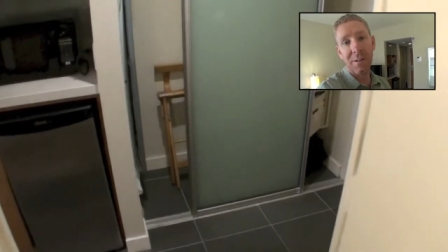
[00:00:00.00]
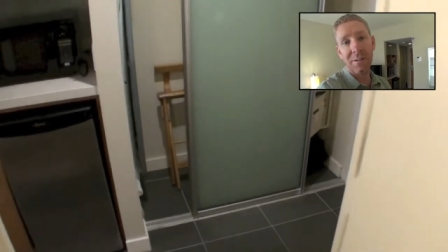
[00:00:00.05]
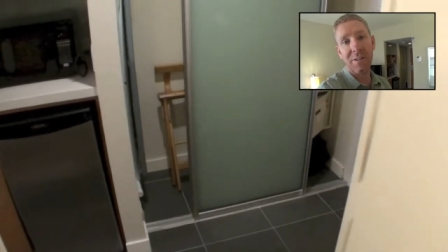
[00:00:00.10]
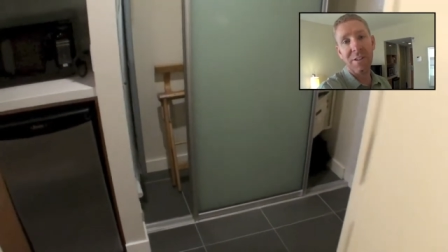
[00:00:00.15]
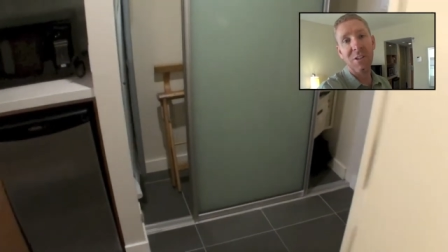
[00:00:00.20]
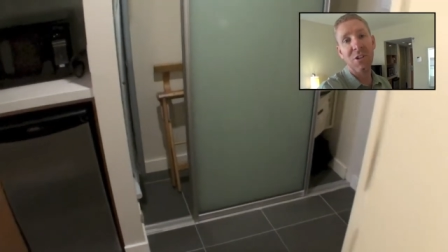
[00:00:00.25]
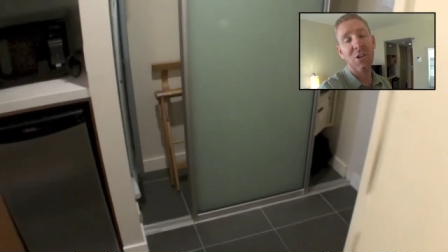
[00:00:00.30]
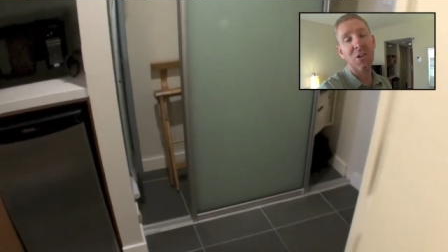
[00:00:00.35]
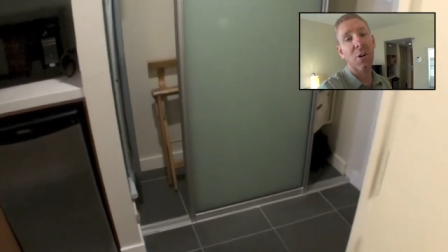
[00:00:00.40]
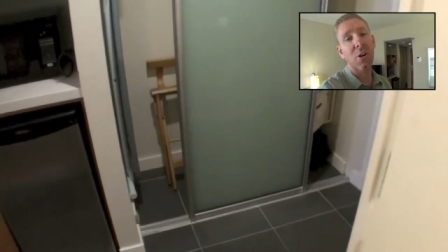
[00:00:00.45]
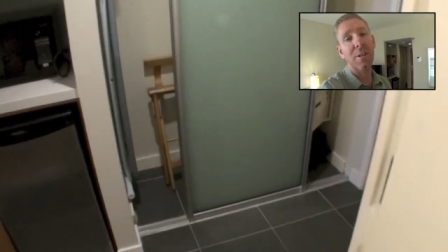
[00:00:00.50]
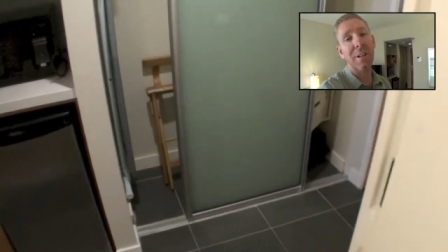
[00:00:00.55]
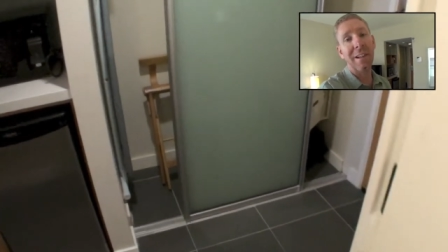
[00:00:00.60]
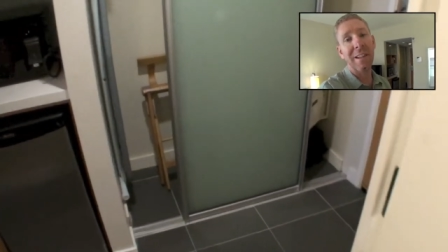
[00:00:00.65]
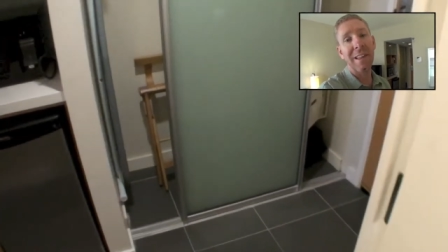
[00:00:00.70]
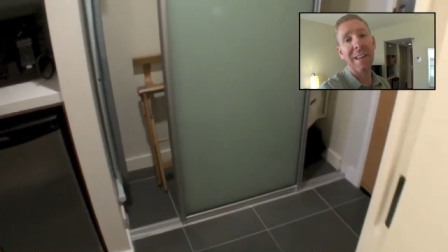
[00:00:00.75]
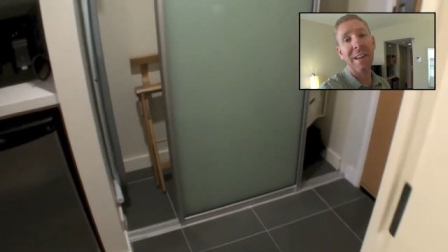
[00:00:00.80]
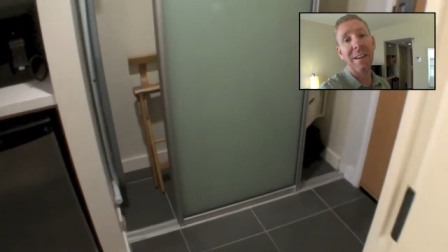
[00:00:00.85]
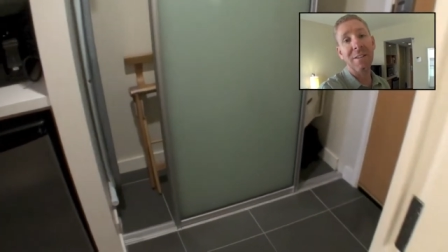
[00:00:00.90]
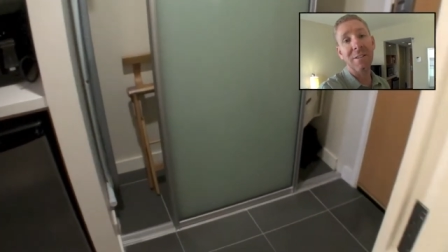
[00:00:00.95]
I'll send you all the
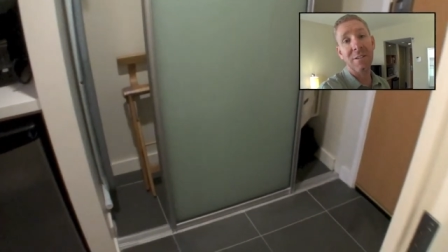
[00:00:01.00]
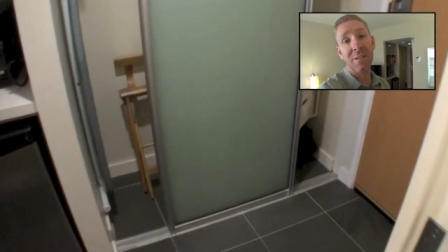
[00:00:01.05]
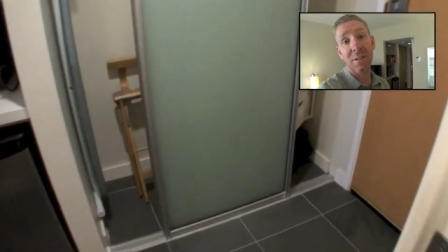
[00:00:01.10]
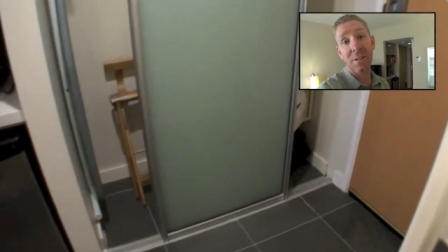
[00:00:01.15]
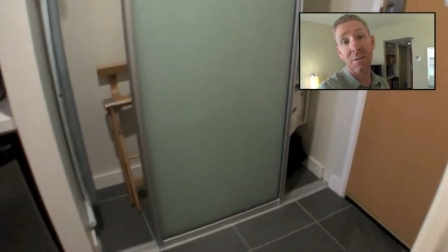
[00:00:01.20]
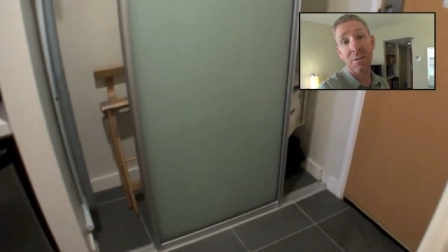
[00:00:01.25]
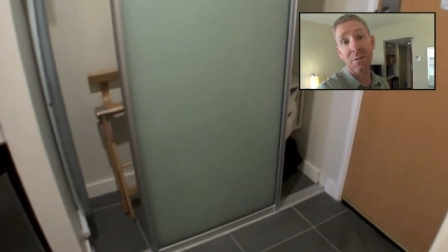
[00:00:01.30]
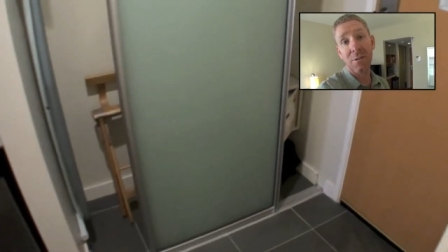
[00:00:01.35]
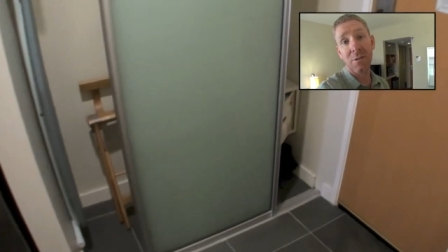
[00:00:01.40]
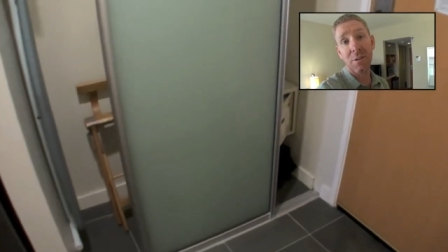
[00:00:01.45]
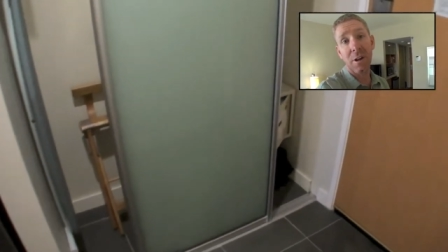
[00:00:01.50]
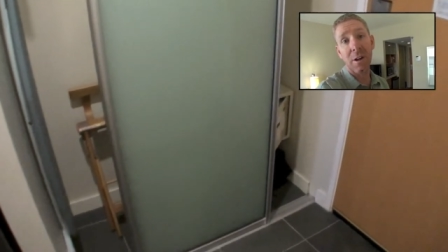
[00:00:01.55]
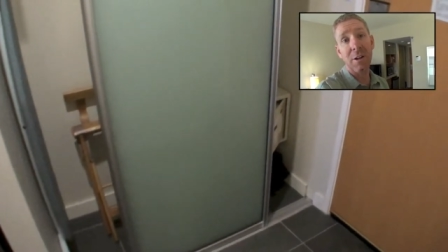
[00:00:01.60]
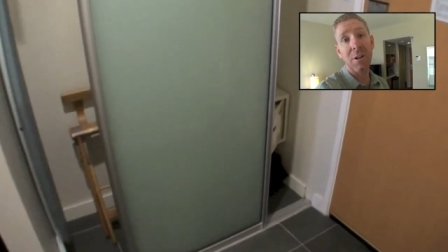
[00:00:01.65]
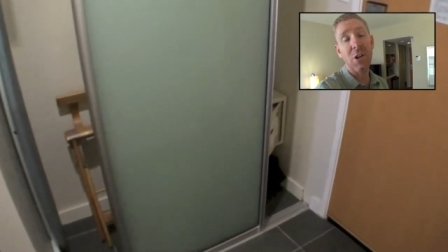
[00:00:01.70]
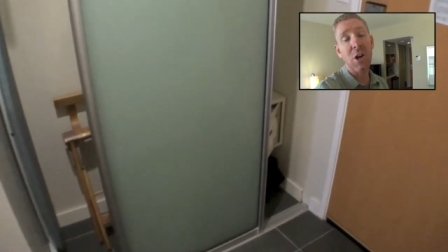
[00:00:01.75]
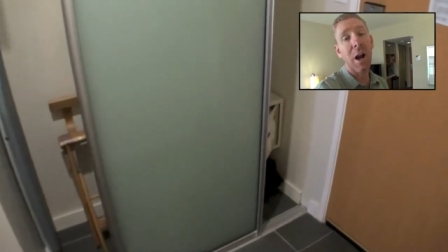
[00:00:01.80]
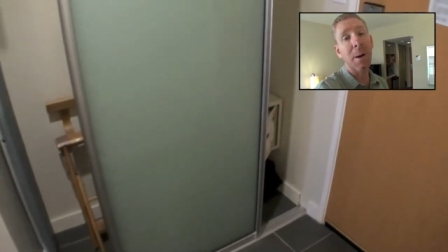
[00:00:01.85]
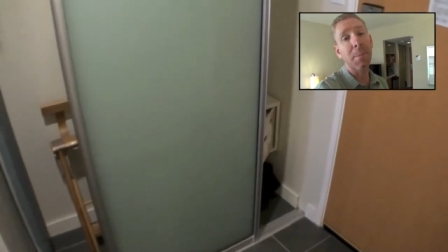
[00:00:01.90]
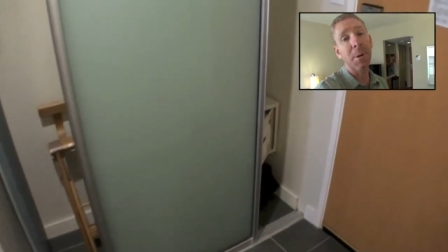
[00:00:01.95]
links to those
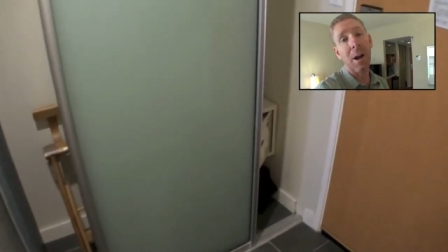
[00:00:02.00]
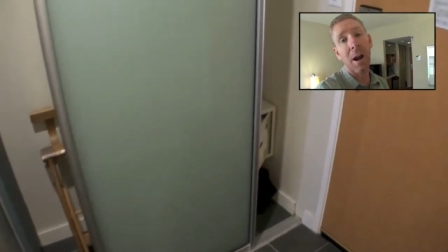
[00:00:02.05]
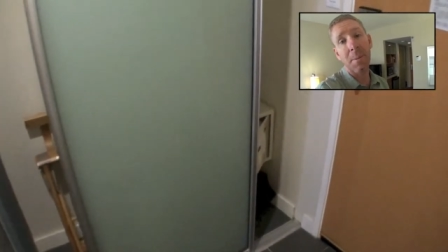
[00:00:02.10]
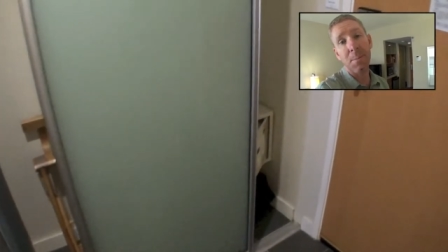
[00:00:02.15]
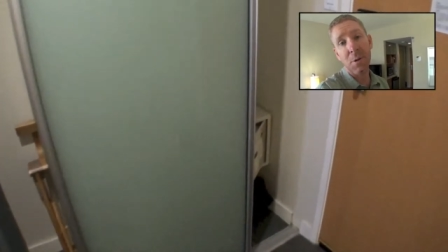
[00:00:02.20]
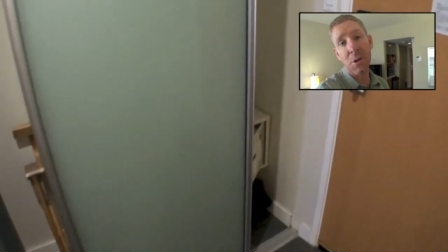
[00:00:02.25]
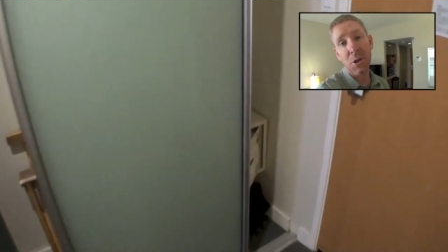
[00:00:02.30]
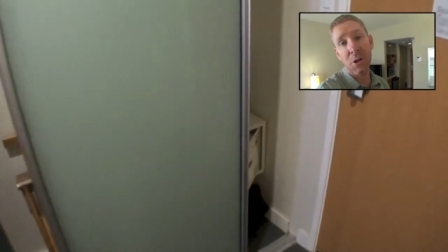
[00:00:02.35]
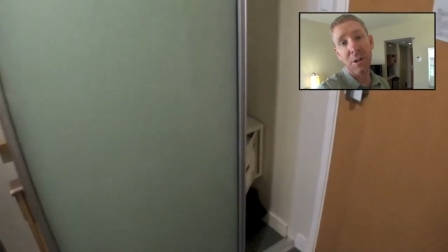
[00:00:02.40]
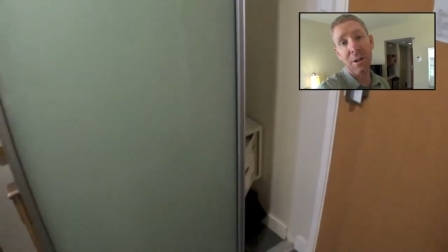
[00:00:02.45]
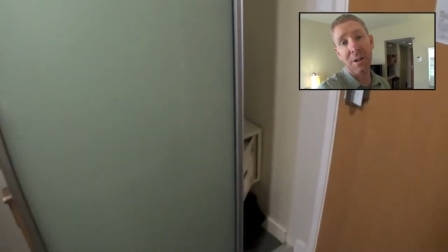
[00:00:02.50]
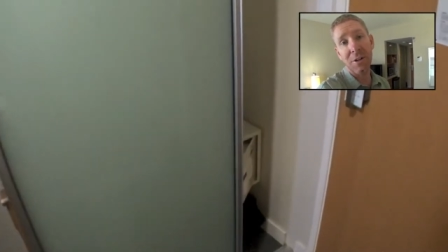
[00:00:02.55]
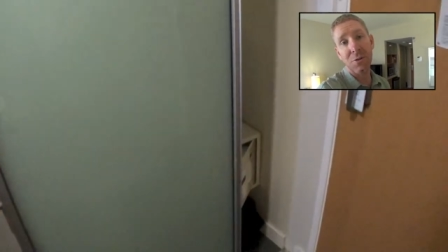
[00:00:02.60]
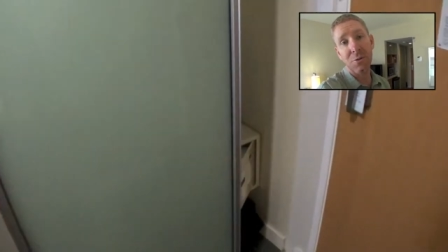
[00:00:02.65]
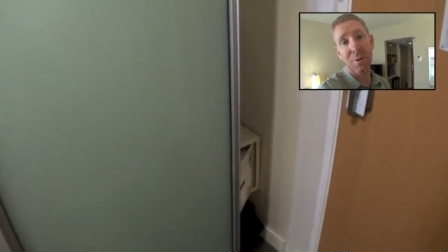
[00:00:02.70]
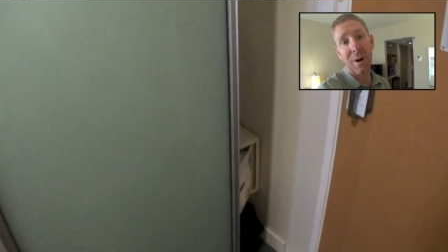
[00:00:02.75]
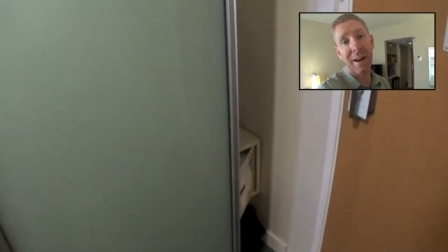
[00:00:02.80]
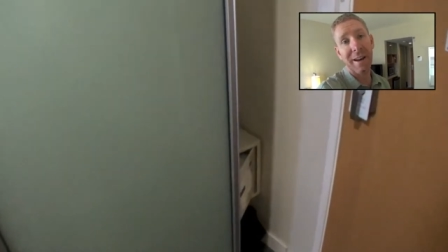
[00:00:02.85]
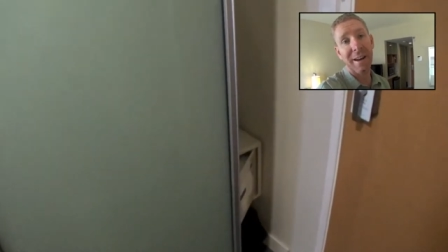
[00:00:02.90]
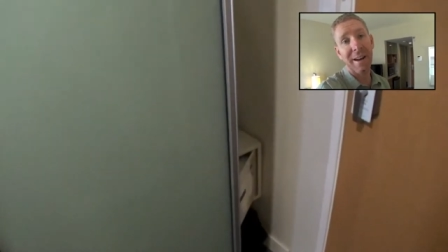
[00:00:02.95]
uh, shopping
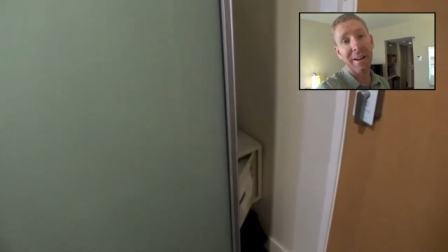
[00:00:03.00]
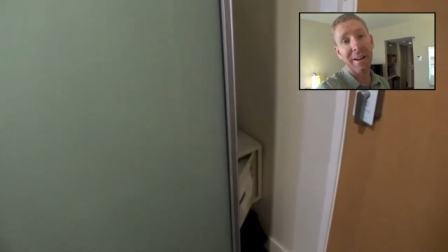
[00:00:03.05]
opportunities right